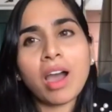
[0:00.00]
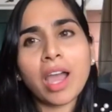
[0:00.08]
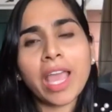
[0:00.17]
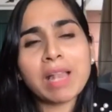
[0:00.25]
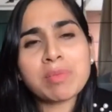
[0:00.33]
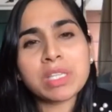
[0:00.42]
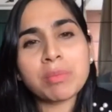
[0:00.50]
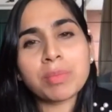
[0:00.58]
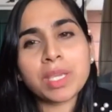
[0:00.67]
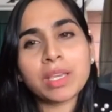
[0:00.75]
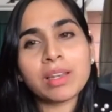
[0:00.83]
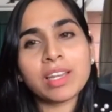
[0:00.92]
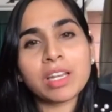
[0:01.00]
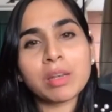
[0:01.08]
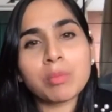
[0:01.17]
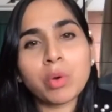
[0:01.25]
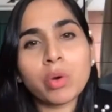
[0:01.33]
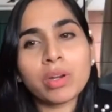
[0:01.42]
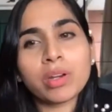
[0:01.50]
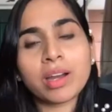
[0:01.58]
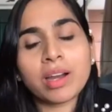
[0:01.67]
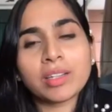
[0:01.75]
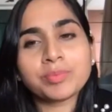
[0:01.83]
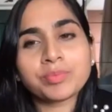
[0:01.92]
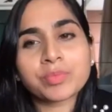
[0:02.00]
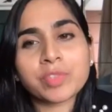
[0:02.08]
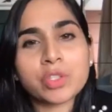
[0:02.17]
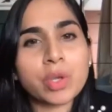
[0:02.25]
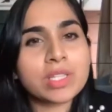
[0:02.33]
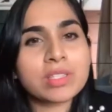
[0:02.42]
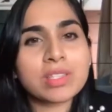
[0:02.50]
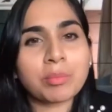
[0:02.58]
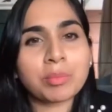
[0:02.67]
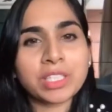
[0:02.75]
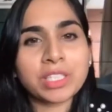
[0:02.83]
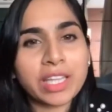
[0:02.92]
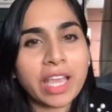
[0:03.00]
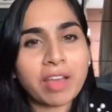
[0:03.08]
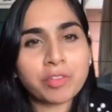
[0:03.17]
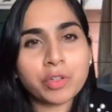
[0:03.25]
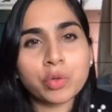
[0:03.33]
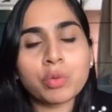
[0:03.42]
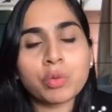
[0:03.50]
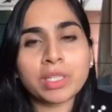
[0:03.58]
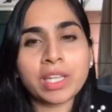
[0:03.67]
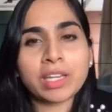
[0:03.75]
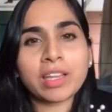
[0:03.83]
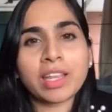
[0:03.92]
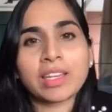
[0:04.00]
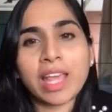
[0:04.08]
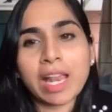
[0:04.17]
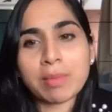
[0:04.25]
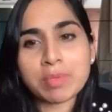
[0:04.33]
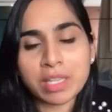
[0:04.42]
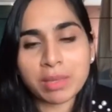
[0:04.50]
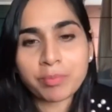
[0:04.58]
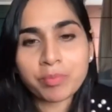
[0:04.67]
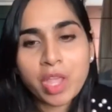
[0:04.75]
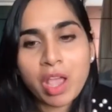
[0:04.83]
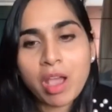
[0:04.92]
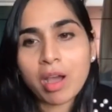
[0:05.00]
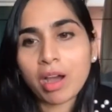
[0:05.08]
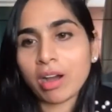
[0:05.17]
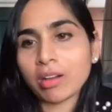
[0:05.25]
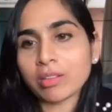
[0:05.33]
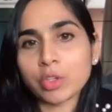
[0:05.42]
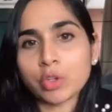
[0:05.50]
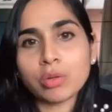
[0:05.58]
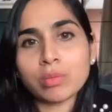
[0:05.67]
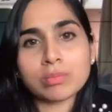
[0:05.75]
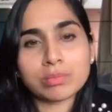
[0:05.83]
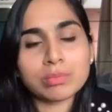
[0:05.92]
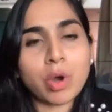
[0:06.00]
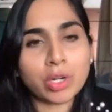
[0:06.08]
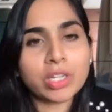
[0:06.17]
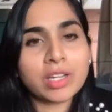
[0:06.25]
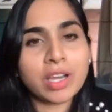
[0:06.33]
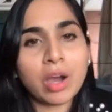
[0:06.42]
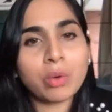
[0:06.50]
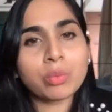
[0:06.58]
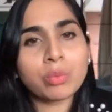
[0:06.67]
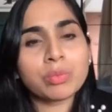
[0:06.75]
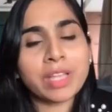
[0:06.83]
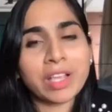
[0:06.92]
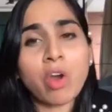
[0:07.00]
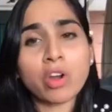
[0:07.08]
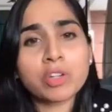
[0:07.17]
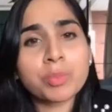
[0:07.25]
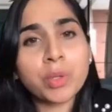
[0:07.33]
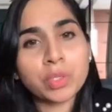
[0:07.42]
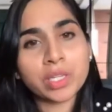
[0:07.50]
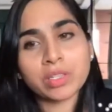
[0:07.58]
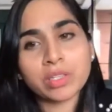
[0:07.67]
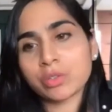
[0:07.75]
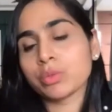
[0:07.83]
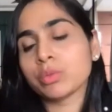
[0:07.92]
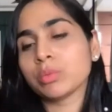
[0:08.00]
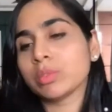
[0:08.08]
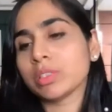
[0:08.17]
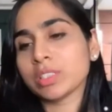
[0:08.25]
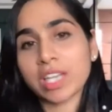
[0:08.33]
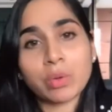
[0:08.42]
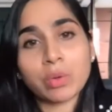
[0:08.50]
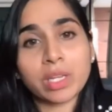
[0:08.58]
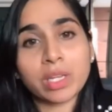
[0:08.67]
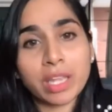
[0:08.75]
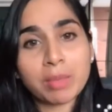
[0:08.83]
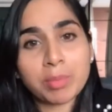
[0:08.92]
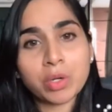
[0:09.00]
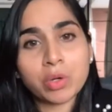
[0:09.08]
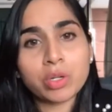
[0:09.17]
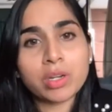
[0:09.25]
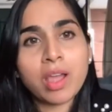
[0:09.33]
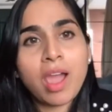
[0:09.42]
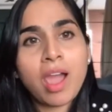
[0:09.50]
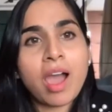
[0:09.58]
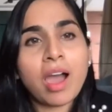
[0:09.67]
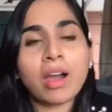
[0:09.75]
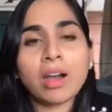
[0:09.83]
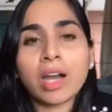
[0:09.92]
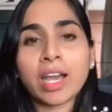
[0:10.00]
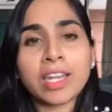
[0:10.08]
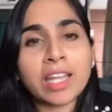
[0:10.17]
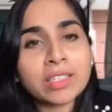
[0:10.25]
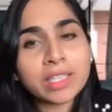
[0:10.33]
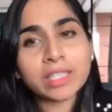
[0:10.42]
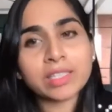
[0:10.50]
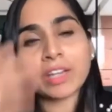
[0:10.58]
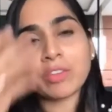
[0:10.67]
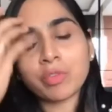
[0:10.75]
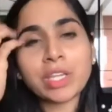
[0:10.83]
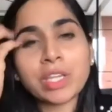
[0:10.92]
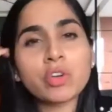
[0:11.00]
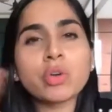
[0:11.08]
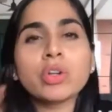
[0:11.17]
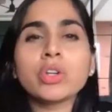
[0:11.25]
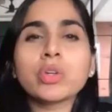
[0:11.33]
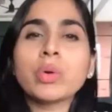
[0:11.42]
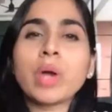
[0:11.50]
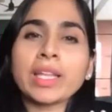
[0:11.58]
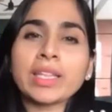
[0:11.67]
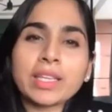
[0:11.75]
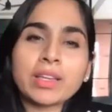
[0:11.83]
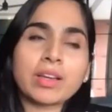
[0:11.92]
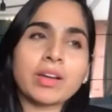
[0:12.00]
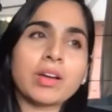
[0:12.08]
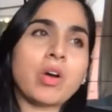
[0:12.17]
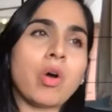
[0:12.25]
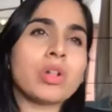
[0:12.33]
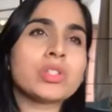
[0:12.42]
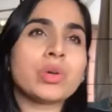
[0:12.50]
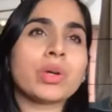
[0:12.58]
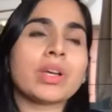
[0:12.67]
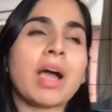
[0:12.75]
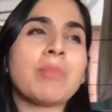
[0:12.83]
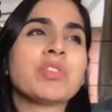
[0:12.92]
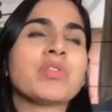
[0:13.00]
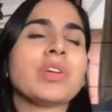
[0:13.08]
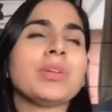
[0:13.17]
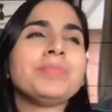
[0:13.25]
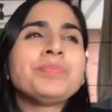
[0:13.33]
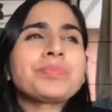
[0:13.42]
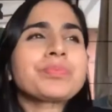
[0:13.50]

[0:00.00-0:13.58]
helps them be a little more, so it's something that they have to do, but then it helps them monitor how they're contributing to the surrounding neighborhood. Another thing that we could do, I think, also comes from